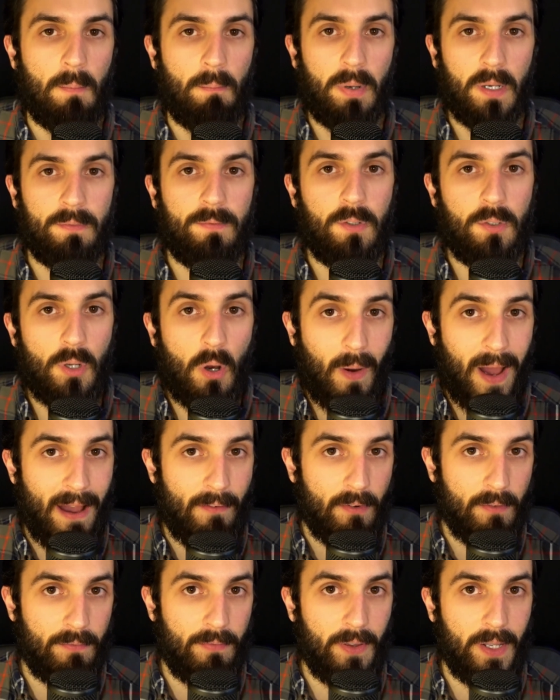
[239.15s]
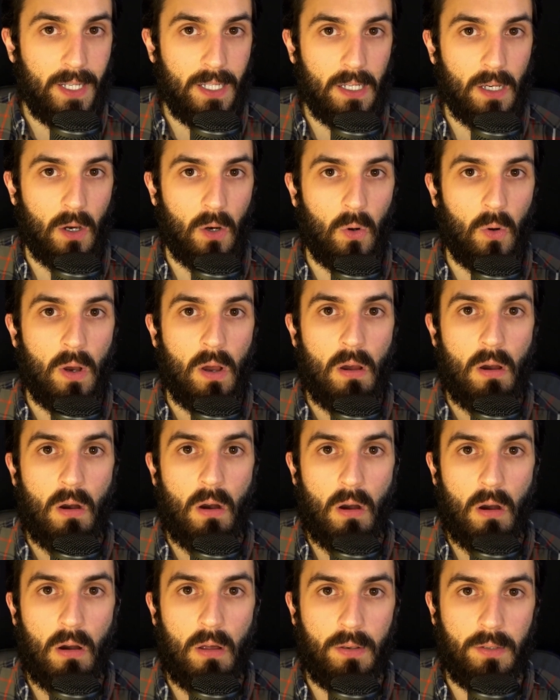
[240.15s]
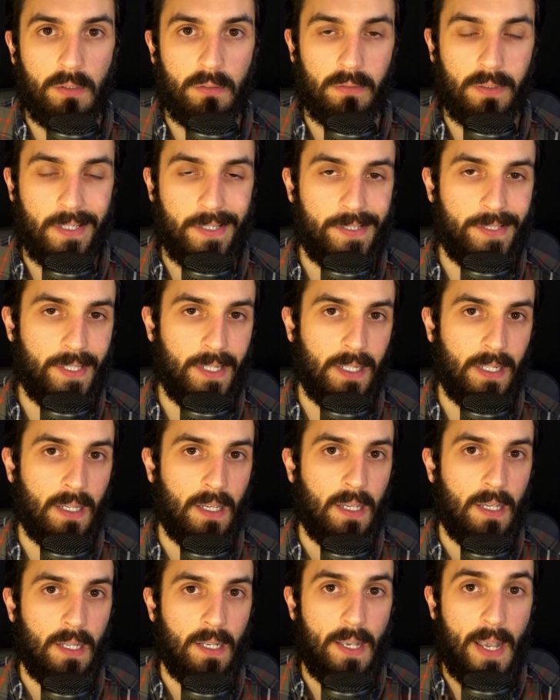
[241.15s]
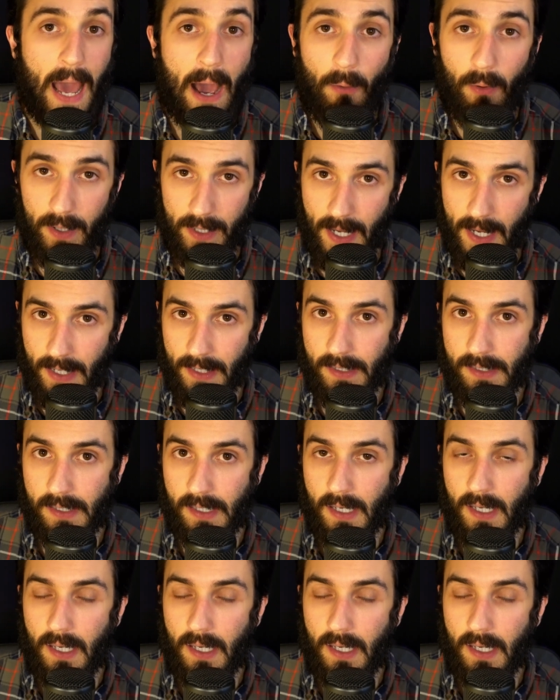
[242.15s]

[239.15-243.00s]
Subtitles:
But if you don't have a video on your listing nowadays,